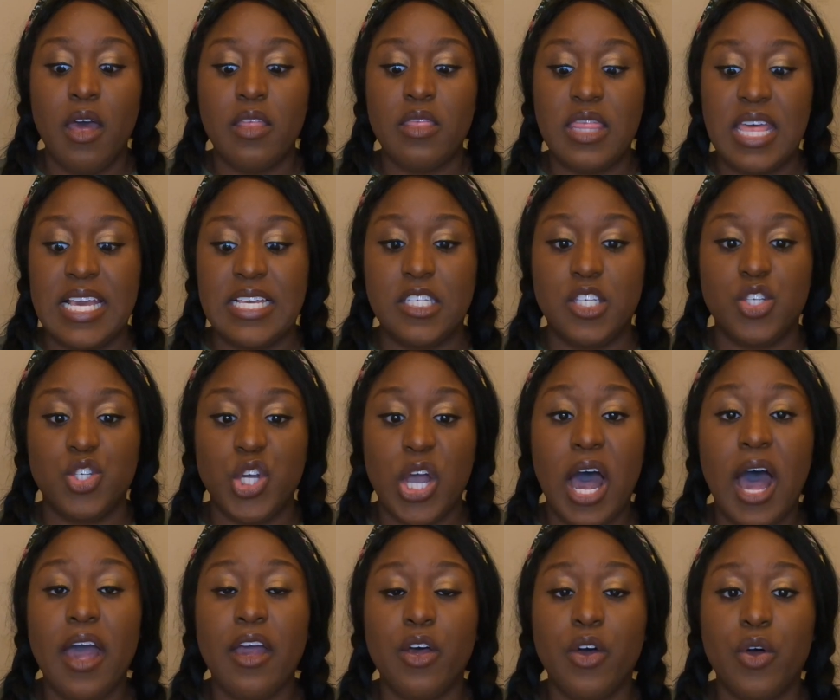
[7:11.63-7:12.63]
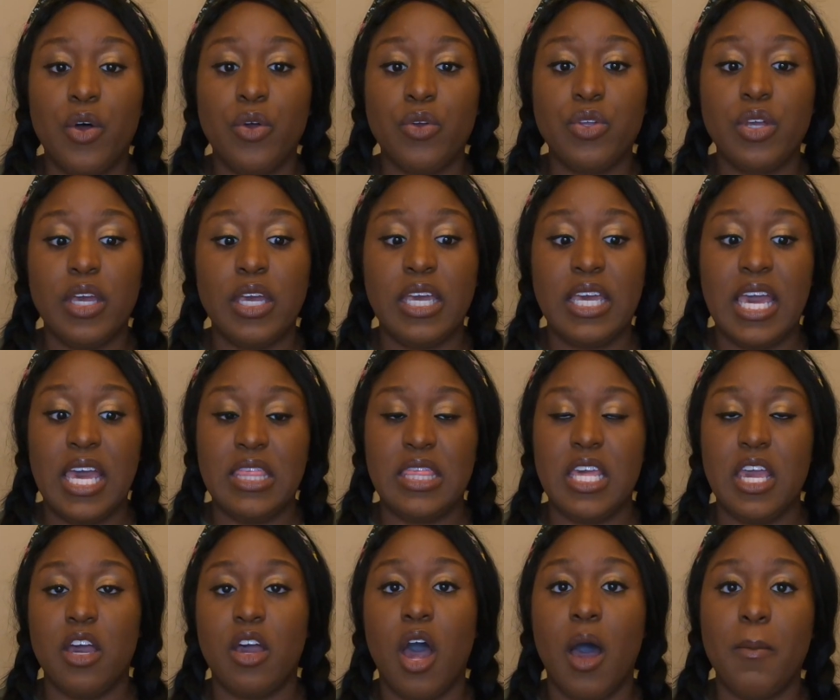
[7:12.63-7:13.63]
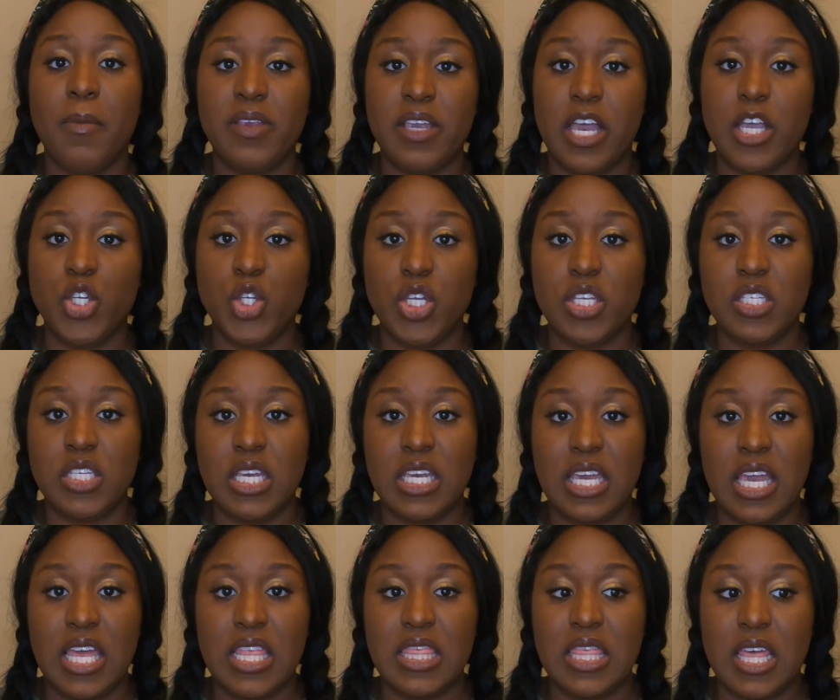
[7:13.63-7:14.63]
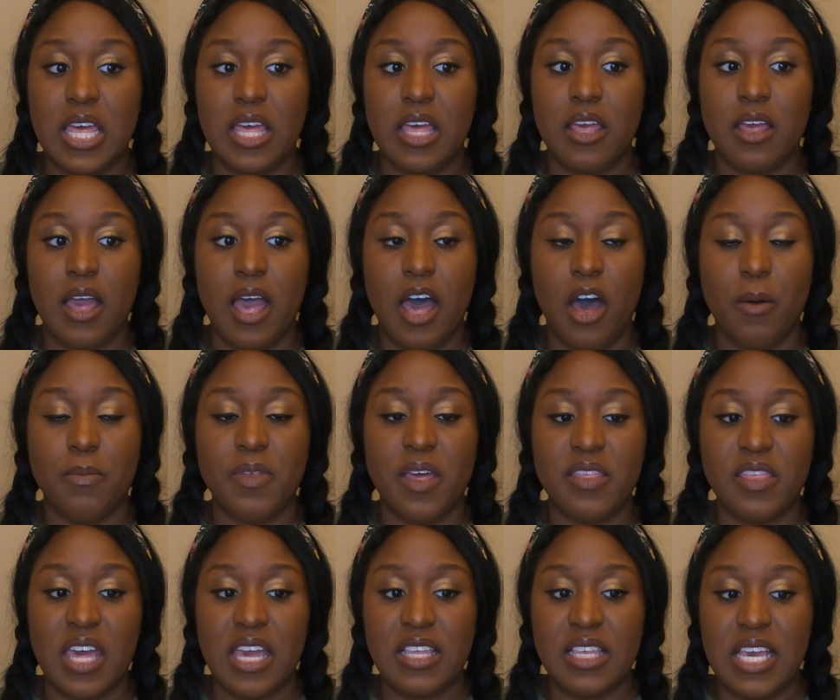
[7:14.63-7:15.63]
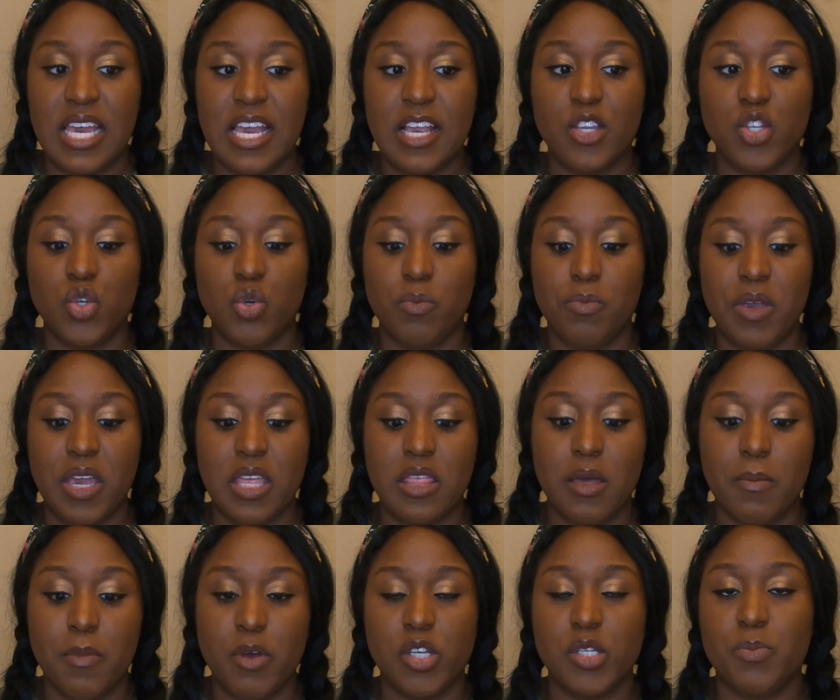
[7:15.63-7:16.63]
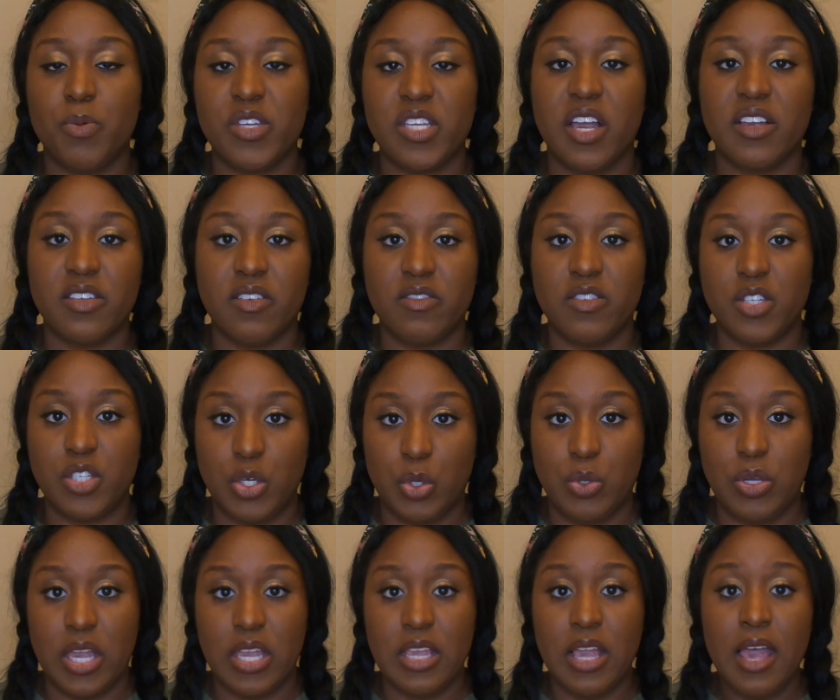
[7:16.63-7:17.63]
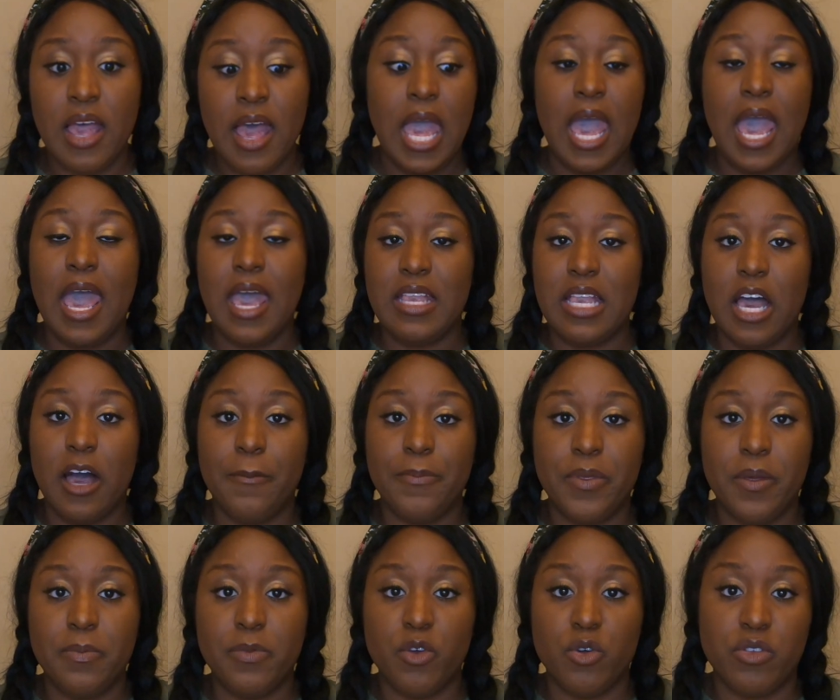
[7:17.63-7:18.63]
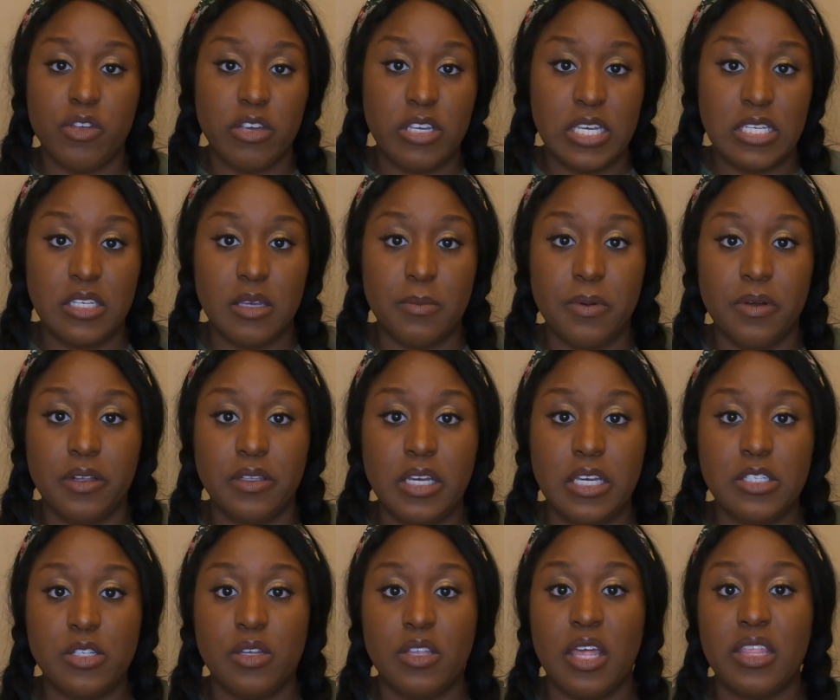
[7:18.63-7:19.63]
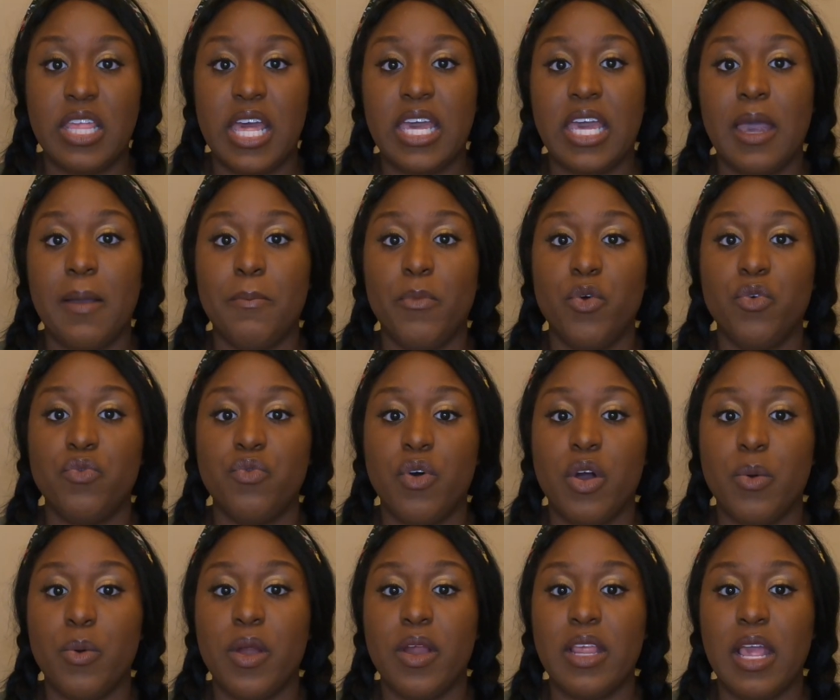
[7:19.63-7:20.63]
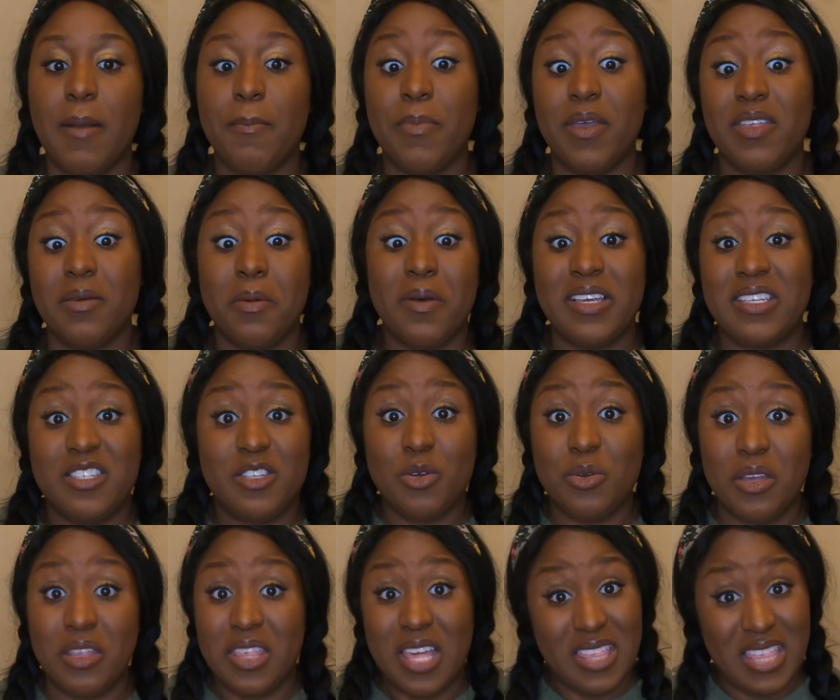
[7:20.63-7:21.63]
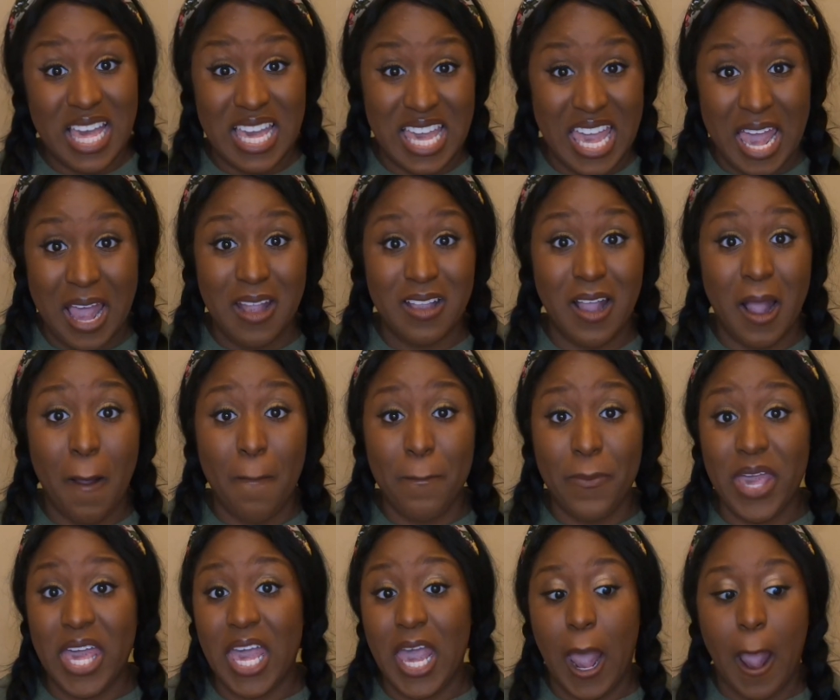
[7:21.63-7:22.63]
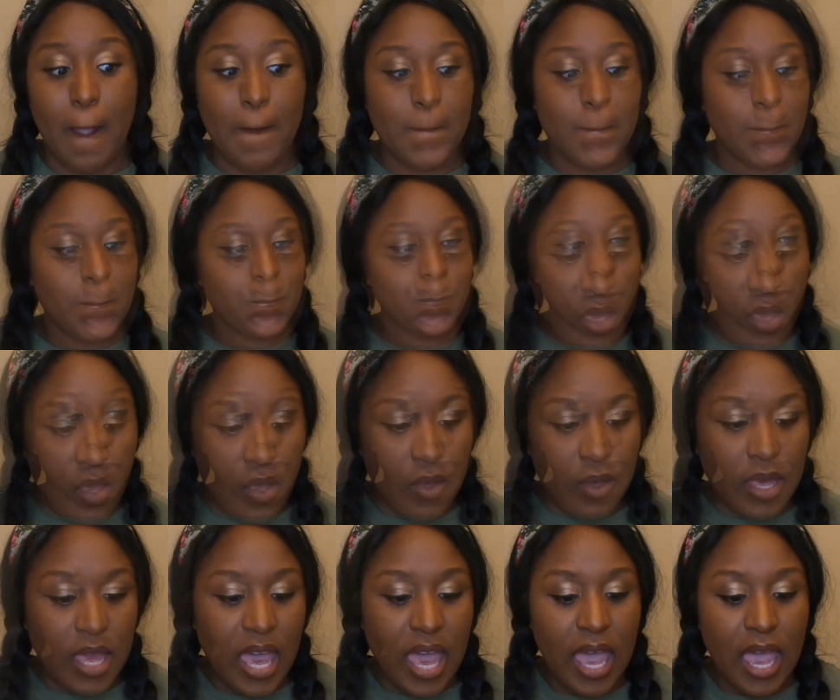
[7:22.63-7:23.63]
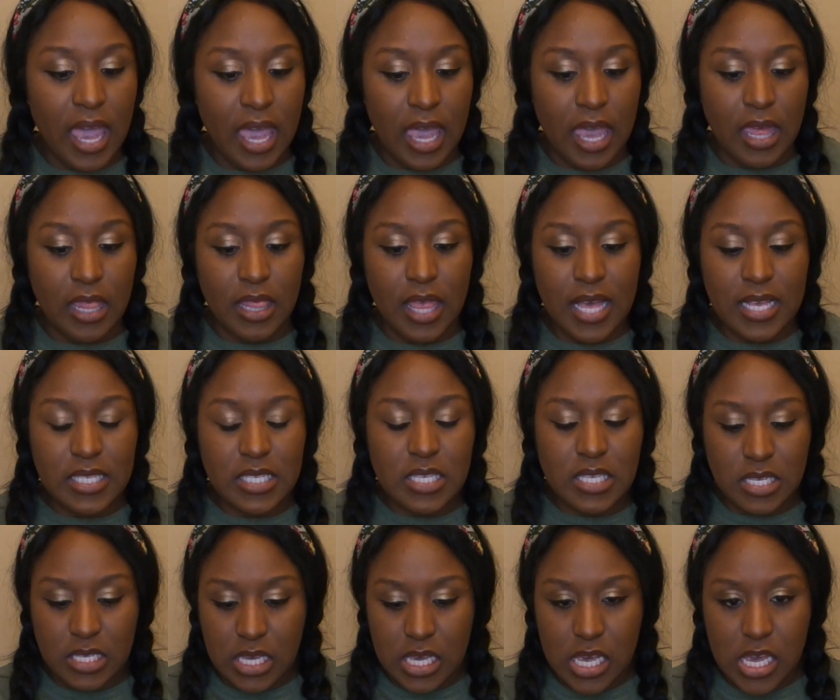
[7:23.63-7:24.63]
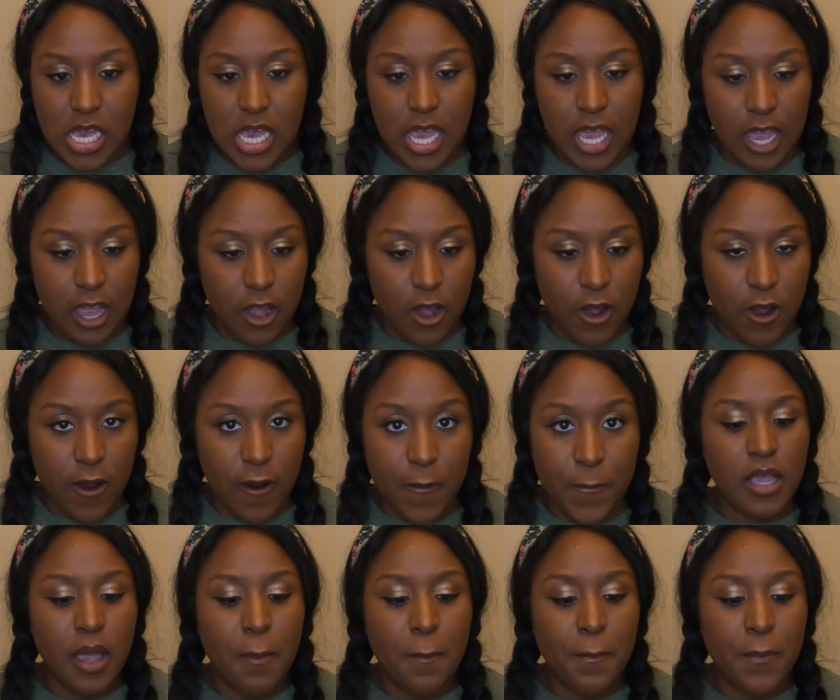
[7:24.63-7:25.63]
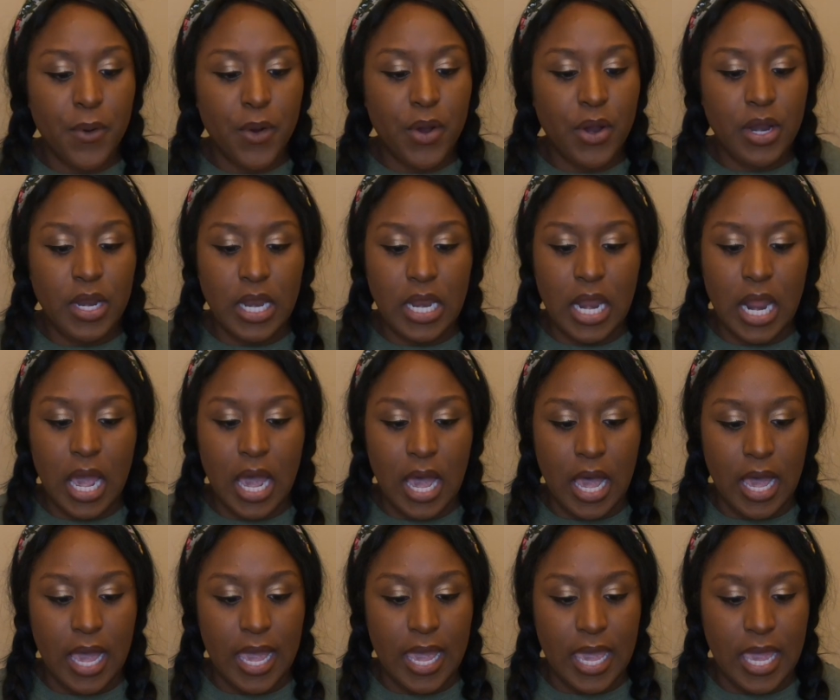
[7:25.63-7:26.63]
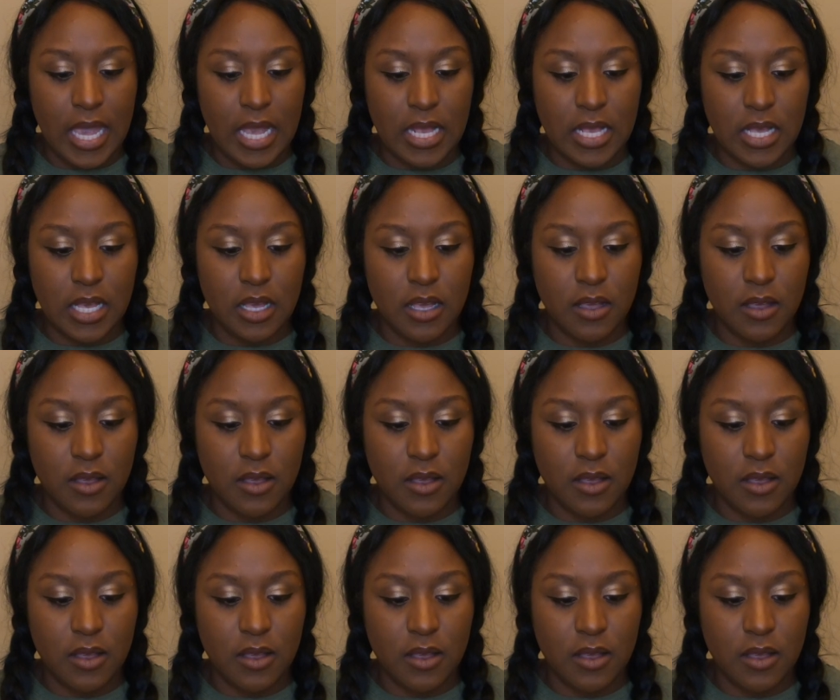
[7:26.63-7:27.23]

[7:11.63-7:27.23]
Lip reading: this child get the accommodations and get the help that they need to be the most productive student, and help them through their disability so that they can move forward and be the best student that they can be. Okay, let's see here. Number 9.